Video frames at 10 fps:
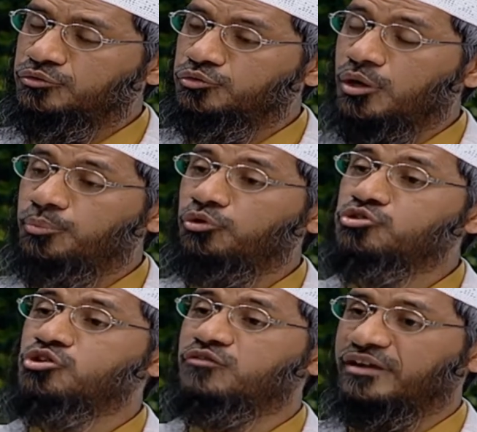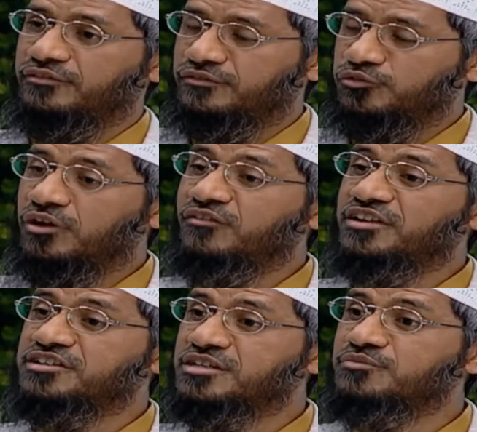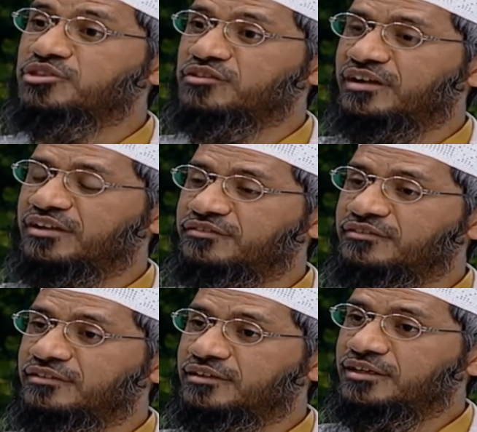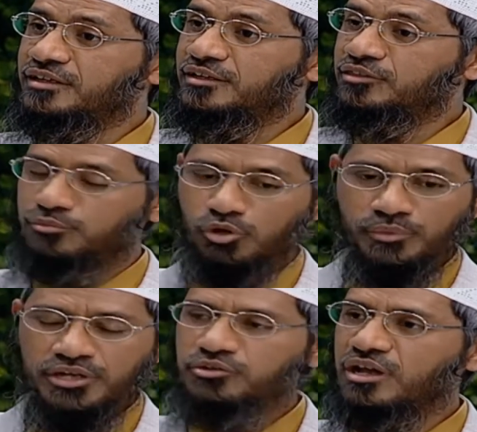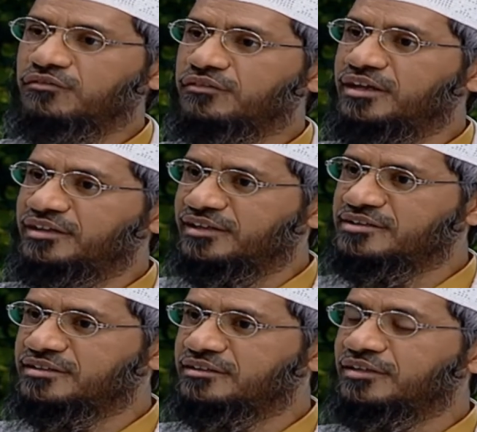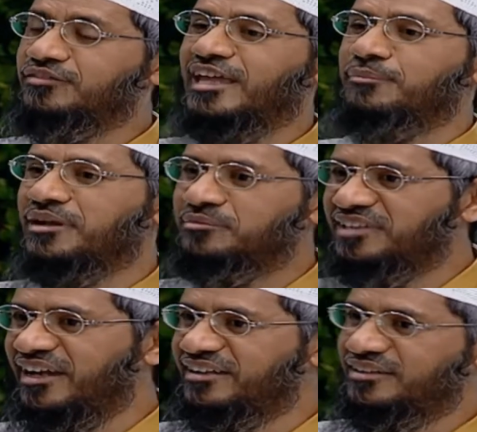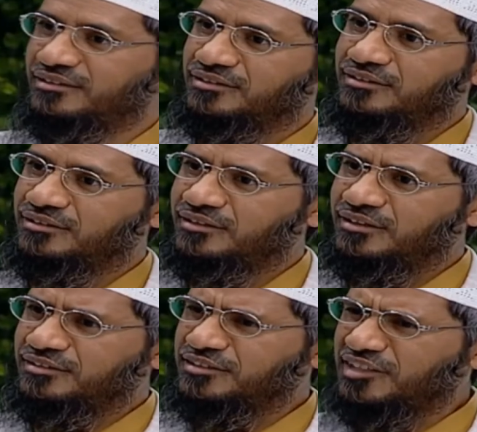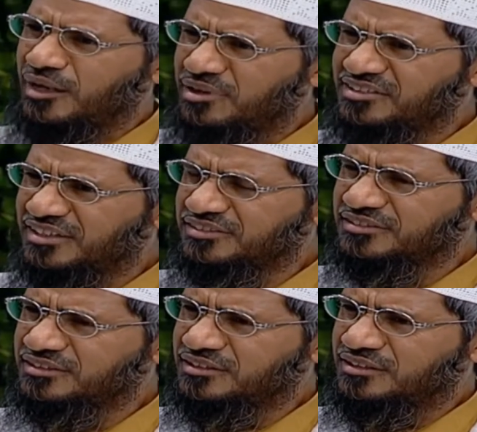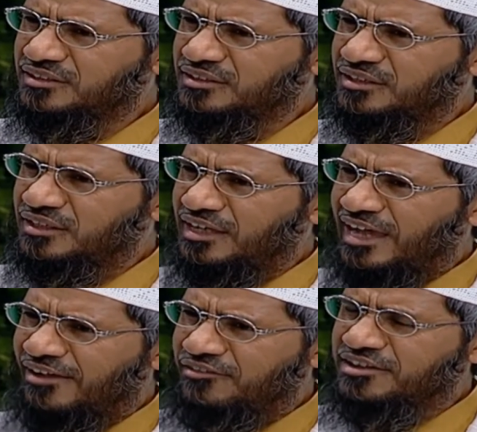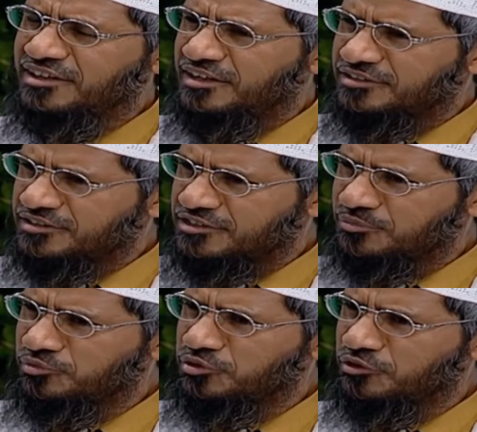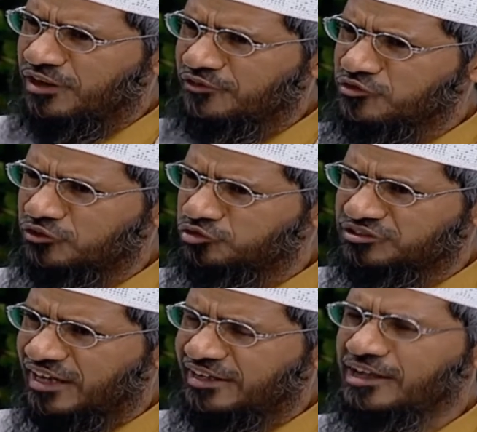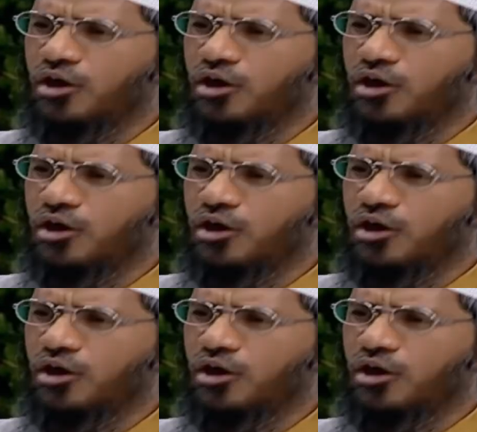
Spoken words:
to approach your wife, to have a relationship with your wife, the moment you have intention, even that becomes charity. The Sahabas asked, having relationship with your wife is also charity.